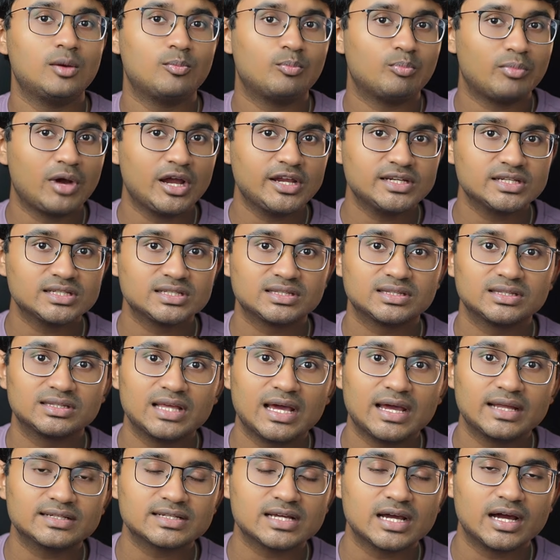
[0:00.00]
Mind it
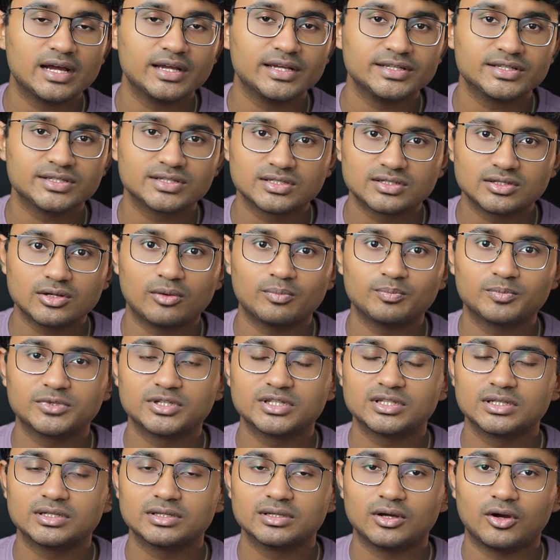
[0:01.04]
that I
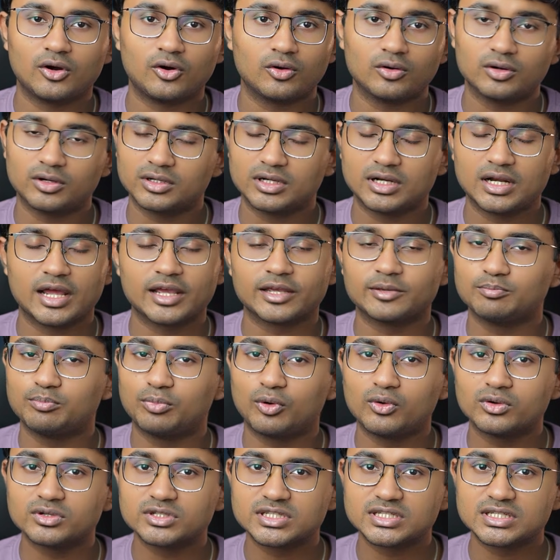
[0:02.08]
stopped or like
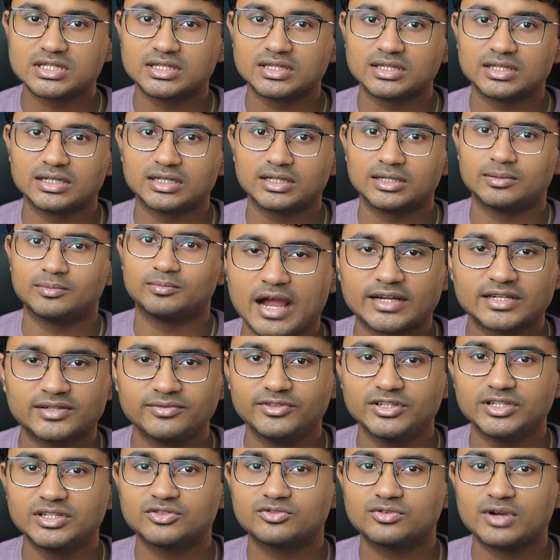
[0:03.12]
paused the
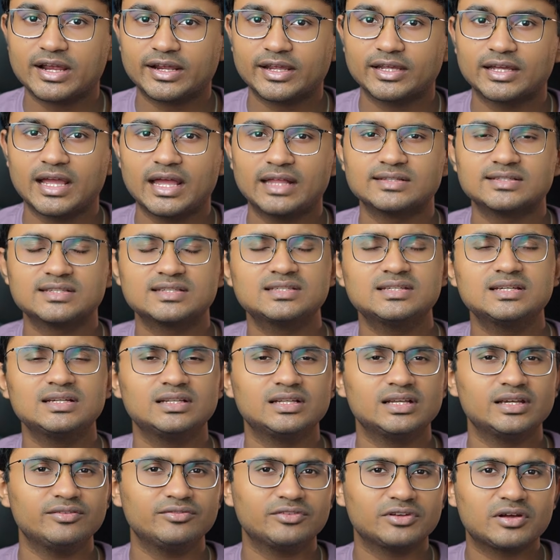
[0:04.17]
activity tracking, and
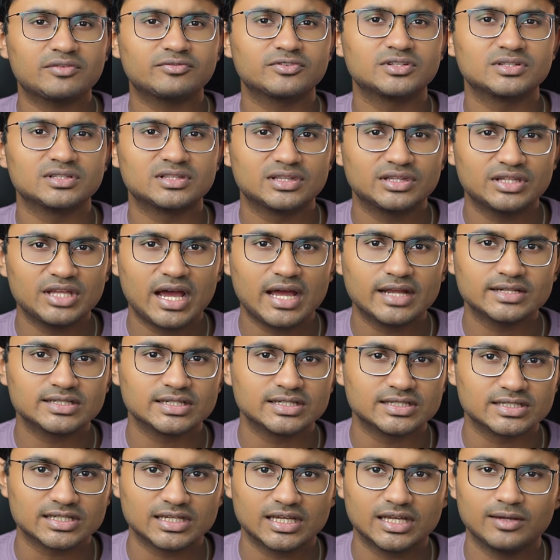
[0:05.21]
still even after that
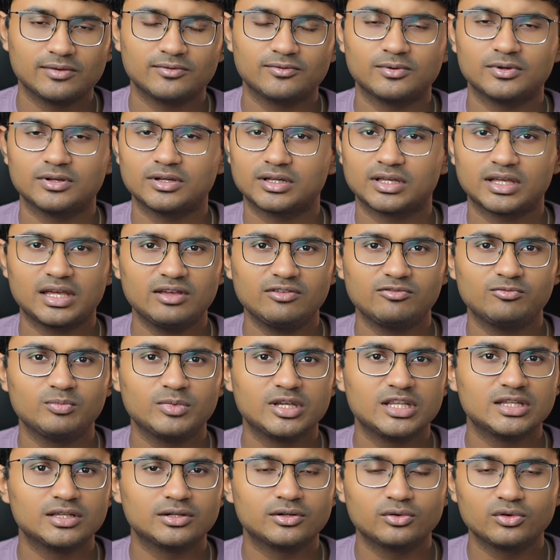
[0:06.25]
it gave
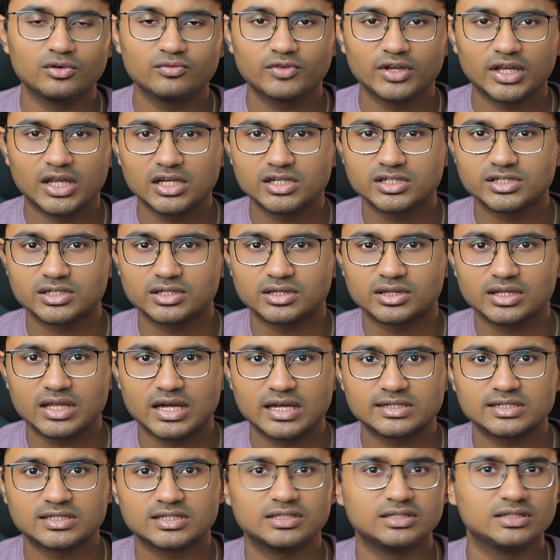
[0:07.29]
me the notification
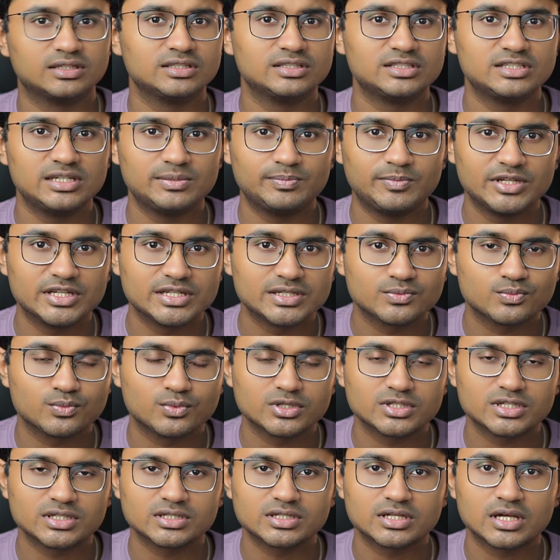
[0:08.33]
that the GPS
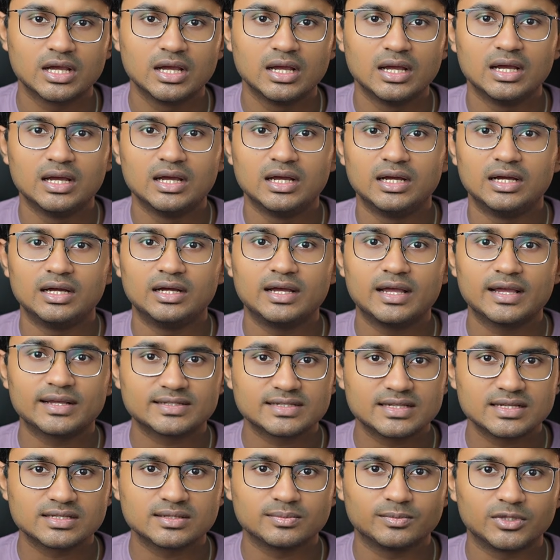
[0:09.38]
wasn't
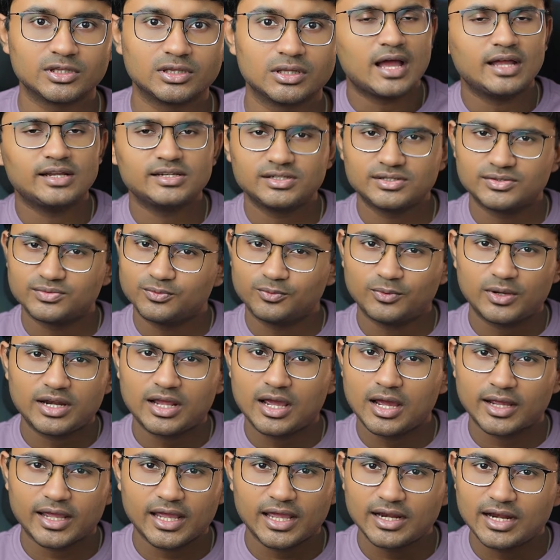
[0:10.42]
accessible. And when
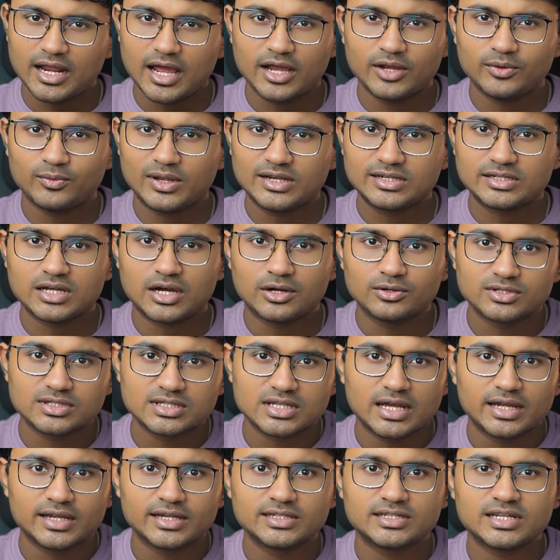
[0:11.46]
again I went
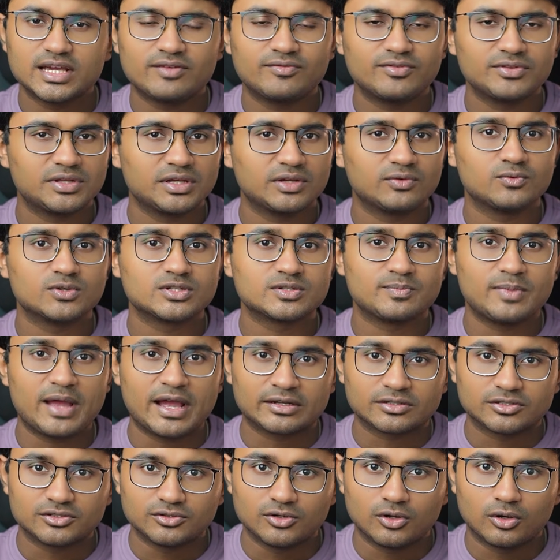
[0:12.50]
outside, everything was
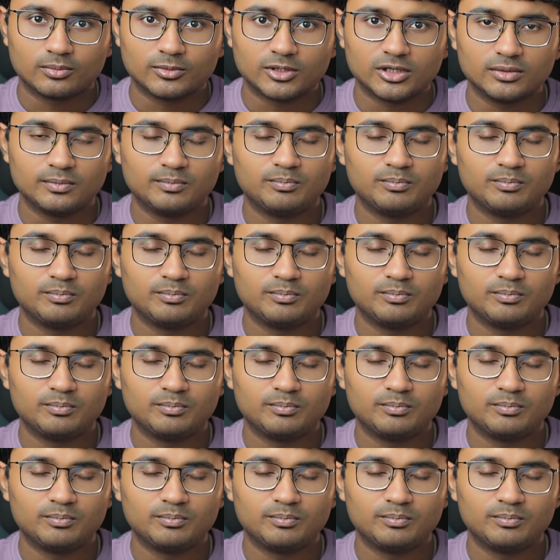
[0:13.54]
back to normal.